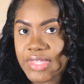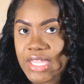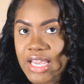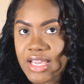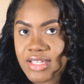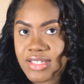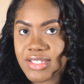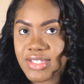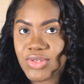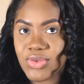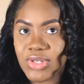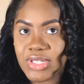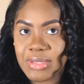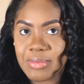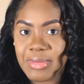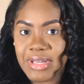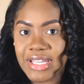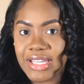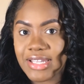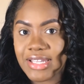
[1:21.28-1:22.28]
So in the
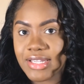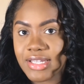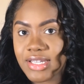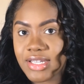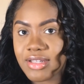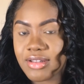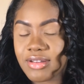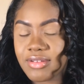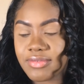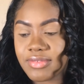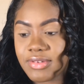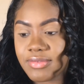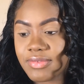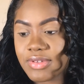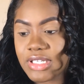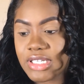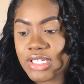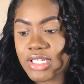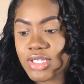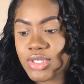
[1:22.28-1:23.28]
beginning of the
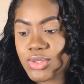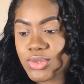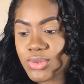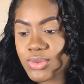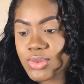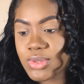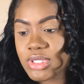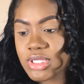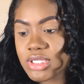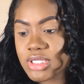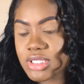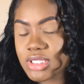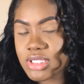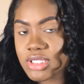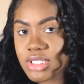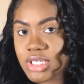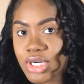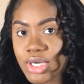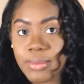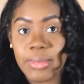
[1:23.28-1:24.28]
video,
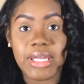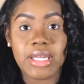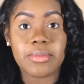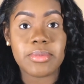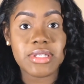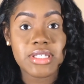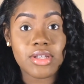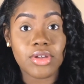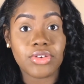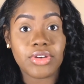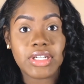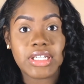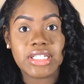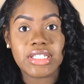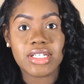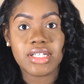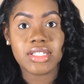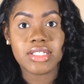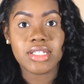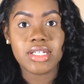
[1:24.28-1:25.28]
her makeup is already
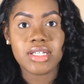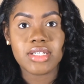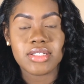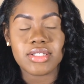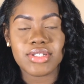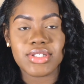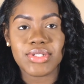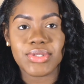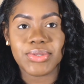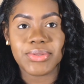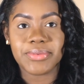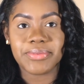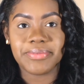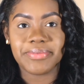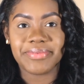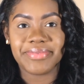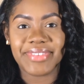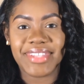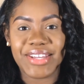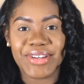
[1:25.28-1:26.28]
done. So
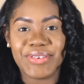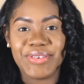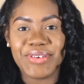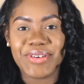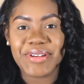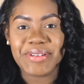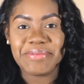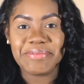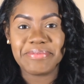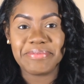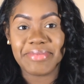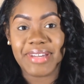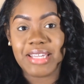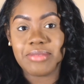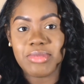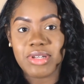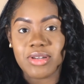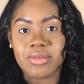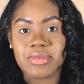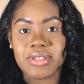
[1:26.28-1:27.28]
therefore my
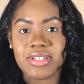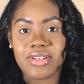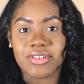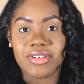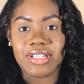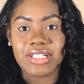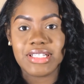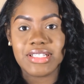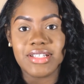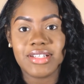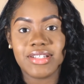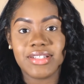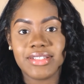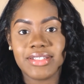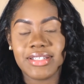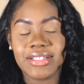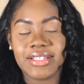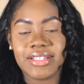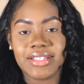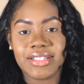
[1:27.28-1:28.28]
makeup is already done.
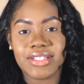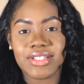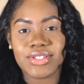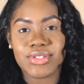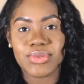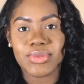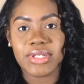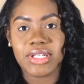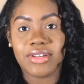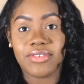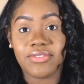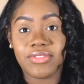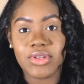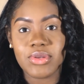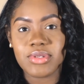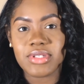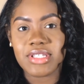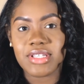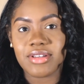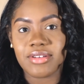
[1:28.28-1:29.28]
There's only a few
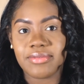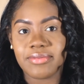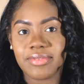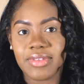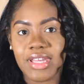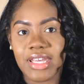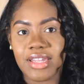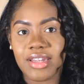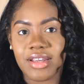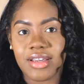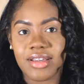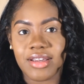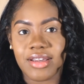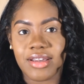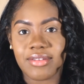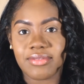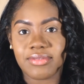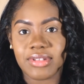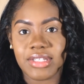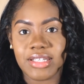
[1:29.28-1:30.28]
stuff that I
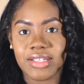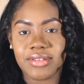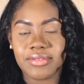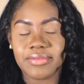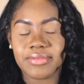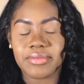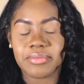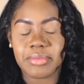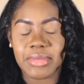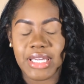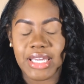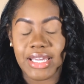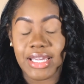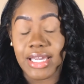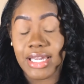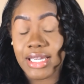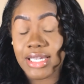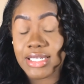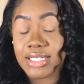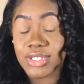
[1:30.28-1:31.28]
have left. My
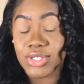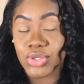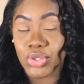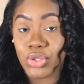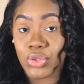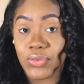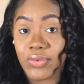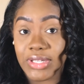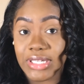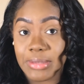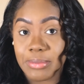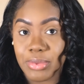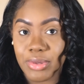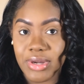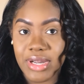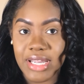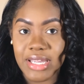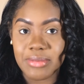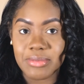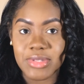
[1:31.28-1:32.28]
eyes are already
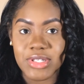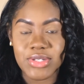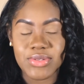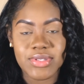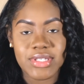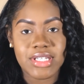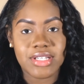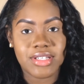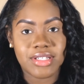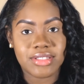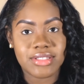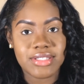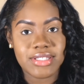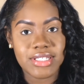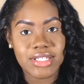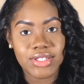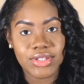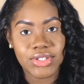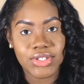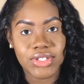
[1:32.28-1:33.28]
primed using
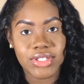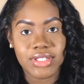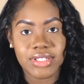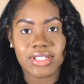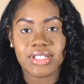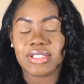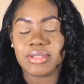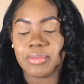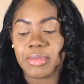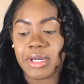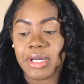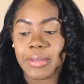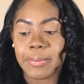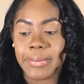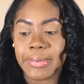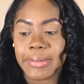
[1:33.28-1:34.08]
concealer, ColourPop,